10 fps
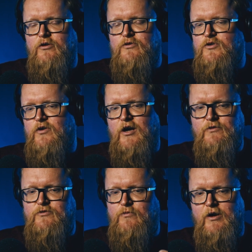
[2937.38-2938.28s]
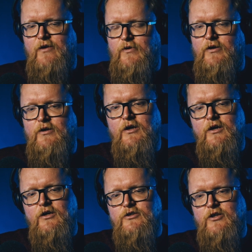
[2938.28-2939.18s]
huge crowds or whatever,
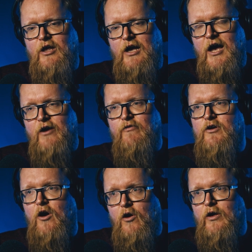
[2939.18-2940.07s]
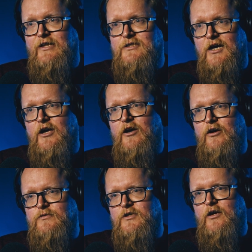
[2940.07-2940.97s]
so they're hiring
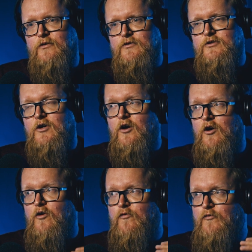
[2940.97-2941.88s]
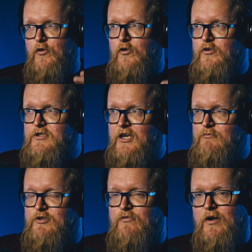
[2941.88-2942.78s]
entire hotels for the
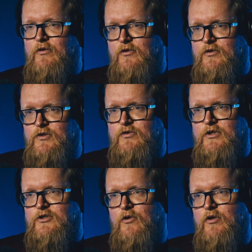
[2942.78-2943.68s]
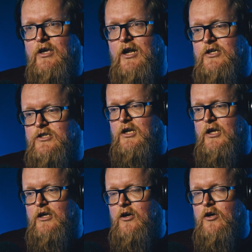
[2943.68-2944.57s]
teams around the country so they
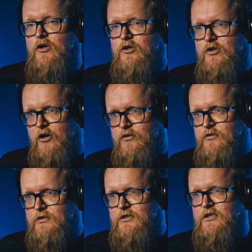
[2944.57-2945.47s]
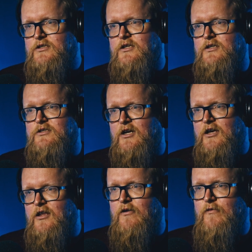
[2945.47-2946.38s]
actually go to a city,
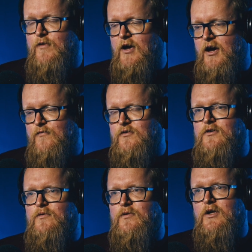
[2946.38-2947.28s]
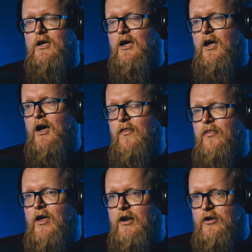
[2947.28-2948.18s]
stay there if you have to,
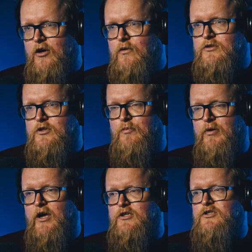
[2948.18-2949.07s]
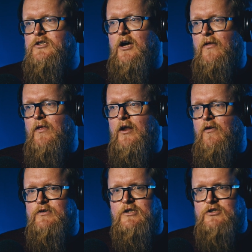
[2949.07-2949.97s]
and then go to the pitch, and
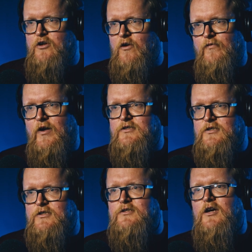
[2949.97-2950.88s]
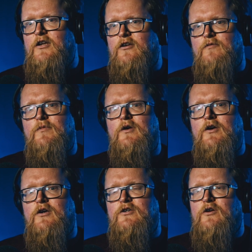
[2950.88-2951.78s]
then obviously there's no fans in the stadium.
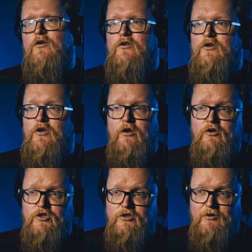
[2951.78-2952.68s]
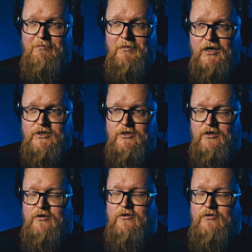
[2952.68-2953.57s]
So you can just
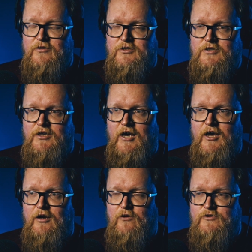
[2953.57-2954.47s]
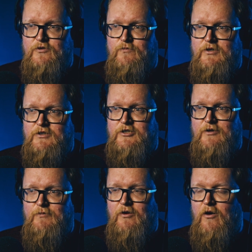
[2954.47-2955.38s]
imagine the scale of something
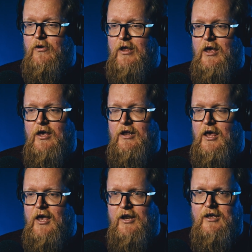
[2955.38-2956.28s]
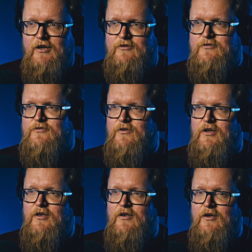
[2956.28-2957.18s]
similar in any
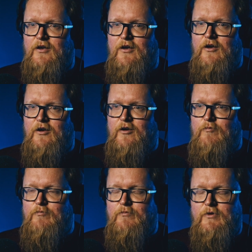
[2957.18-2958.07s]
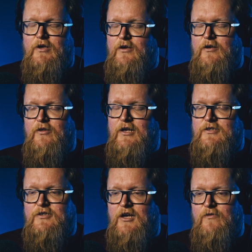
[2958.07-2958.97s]
industry. Yeah.
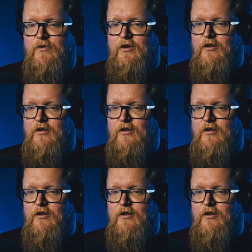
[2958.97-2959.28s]
That's kind